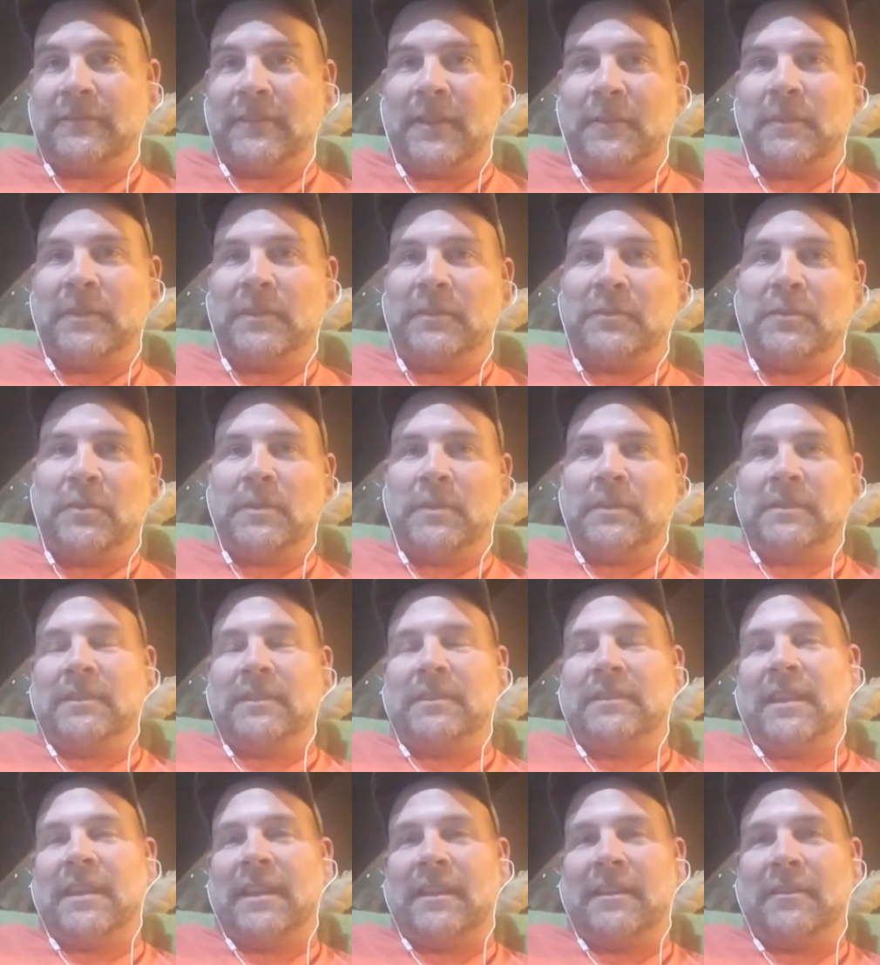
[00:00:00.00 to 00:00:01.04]
I've been too busy
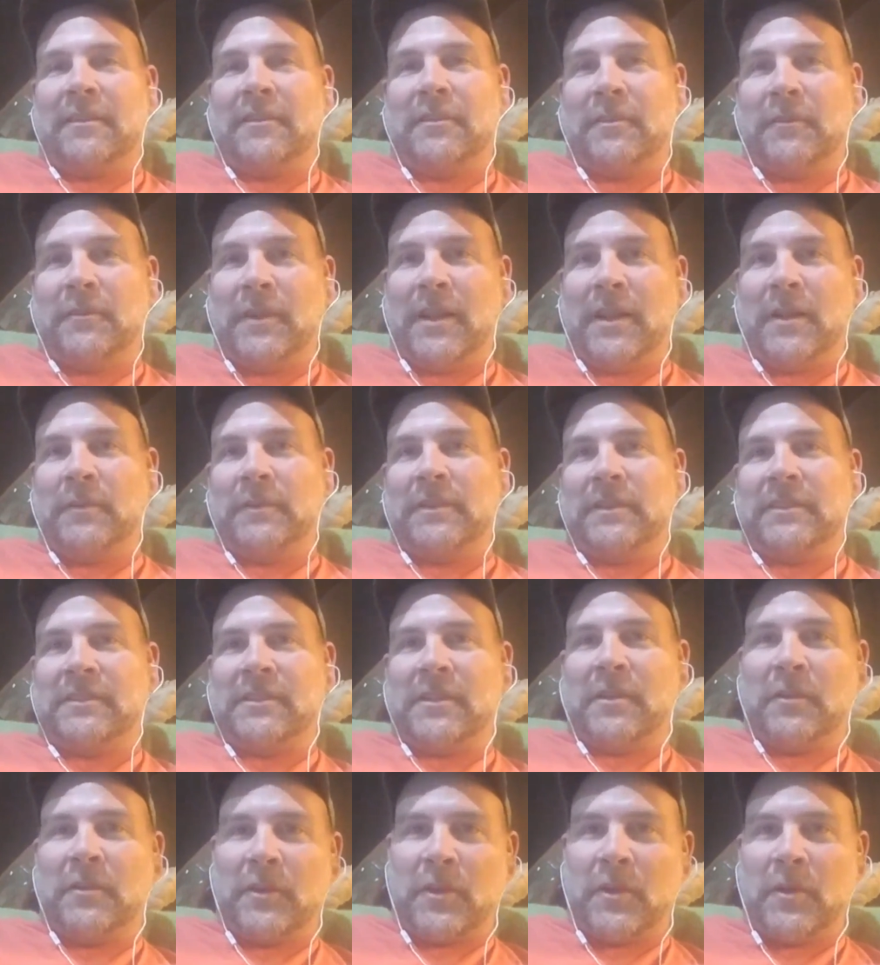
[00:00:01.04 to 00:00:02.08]
tinkering around with the
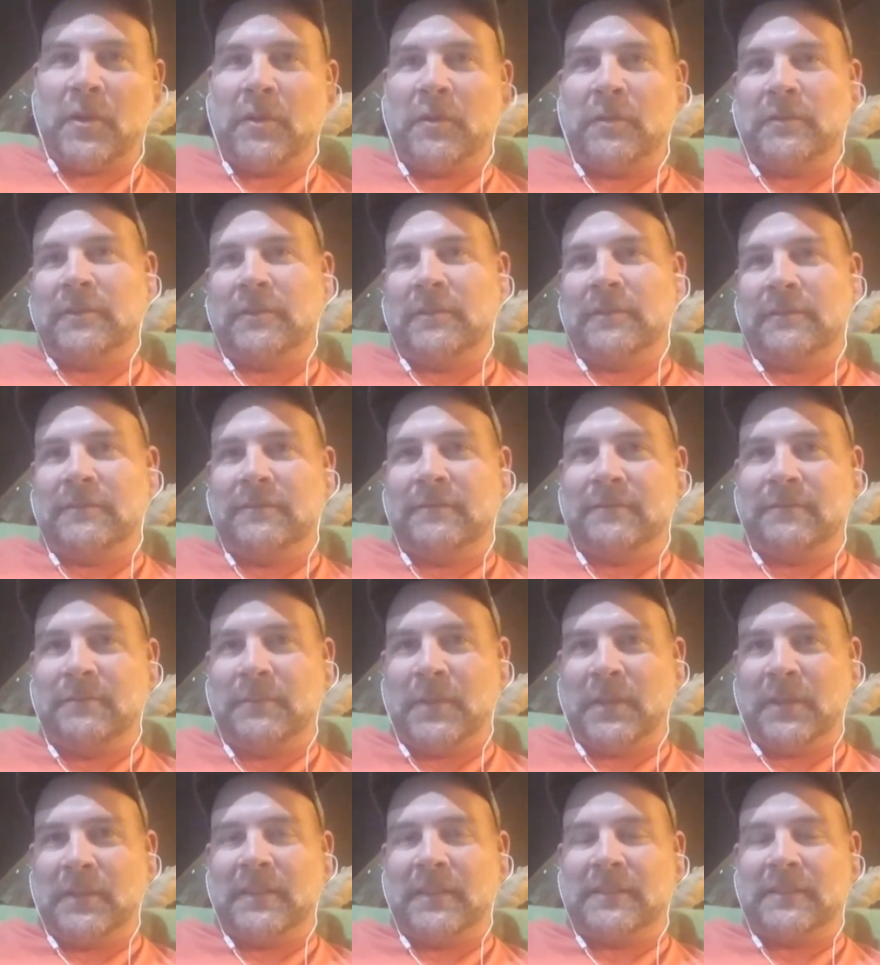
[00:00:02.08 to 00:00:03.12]
Cerakote and
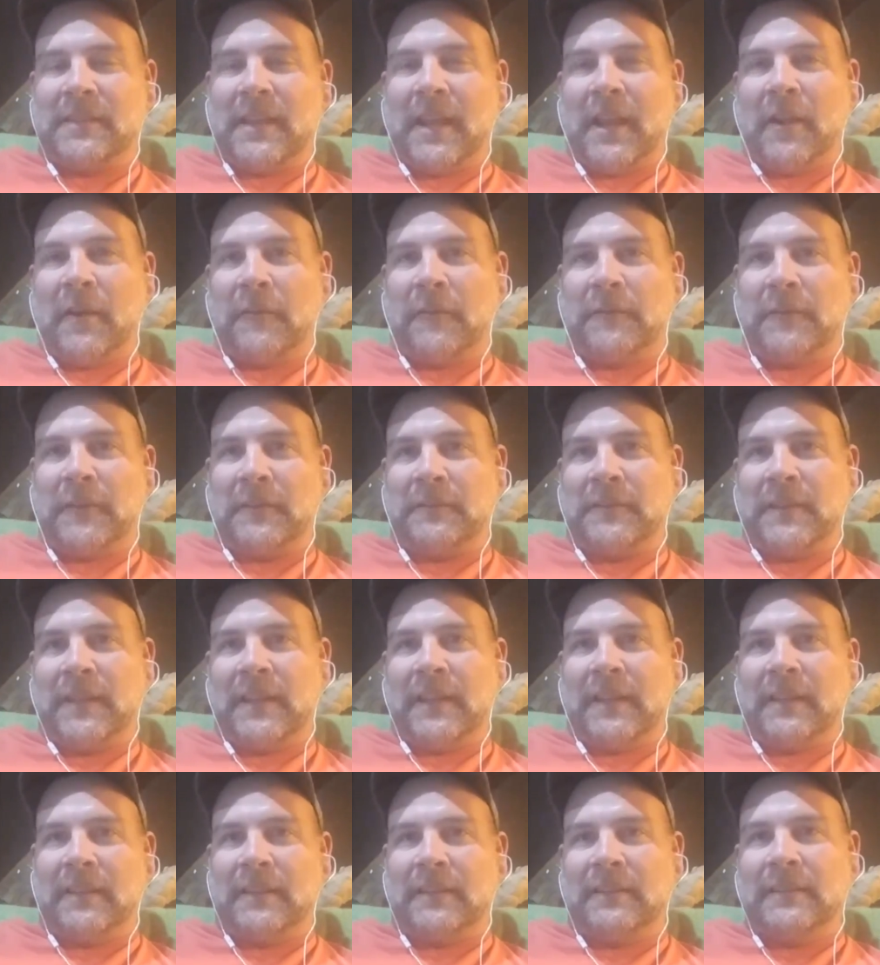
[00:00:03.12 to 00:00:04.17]
building this
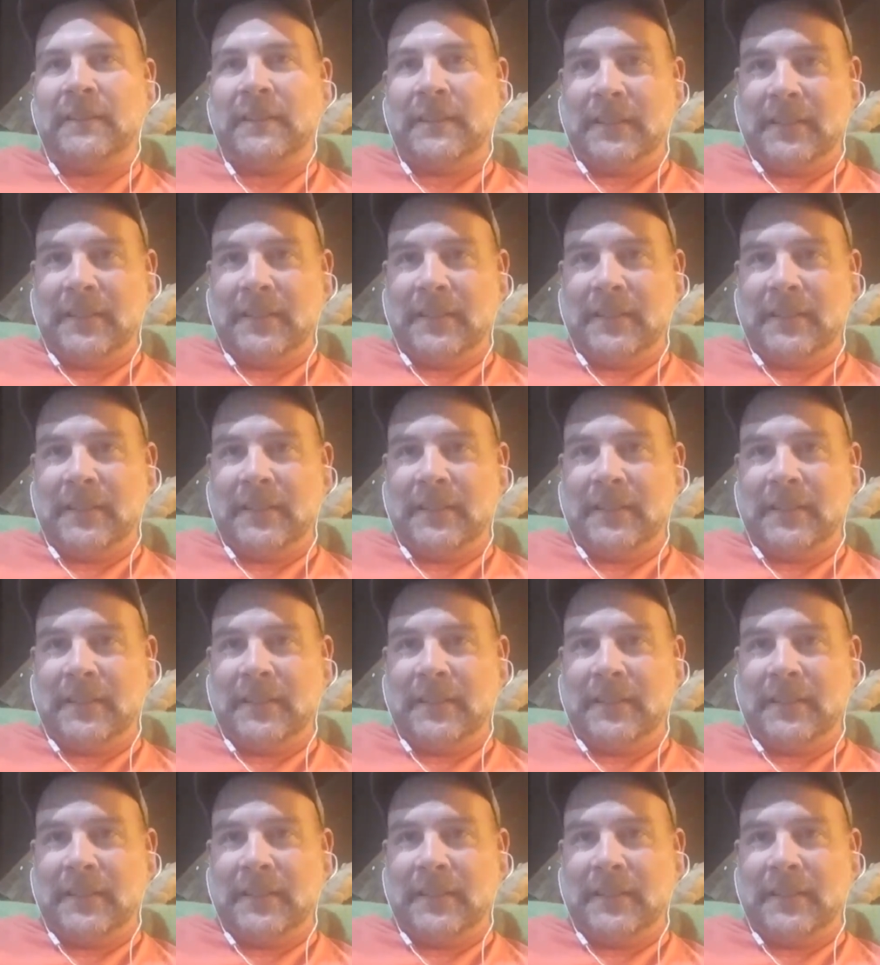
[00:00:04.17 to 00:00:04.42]
AR-15 and